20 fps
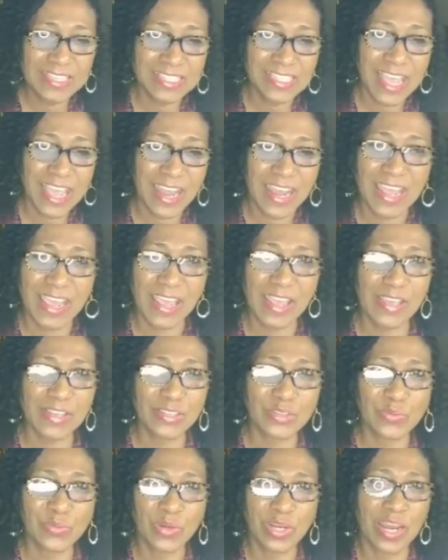said it in
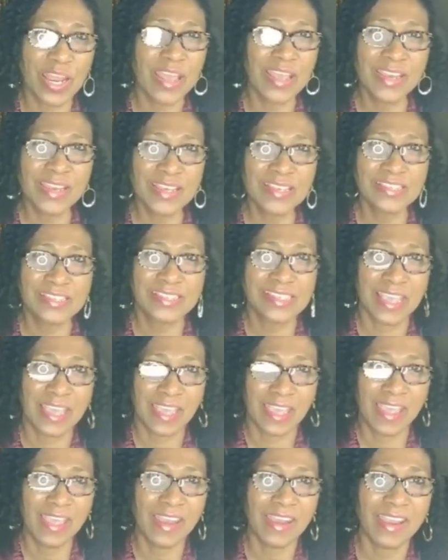his word. I didn't
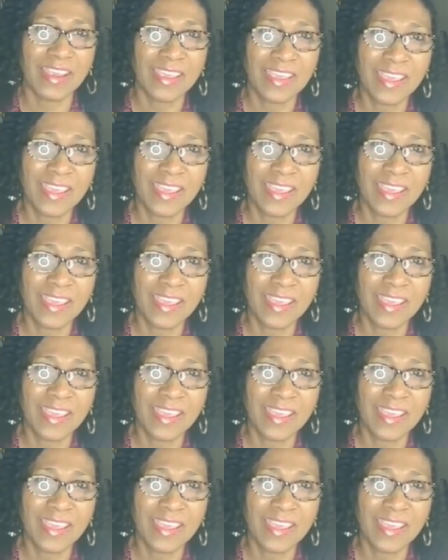say it.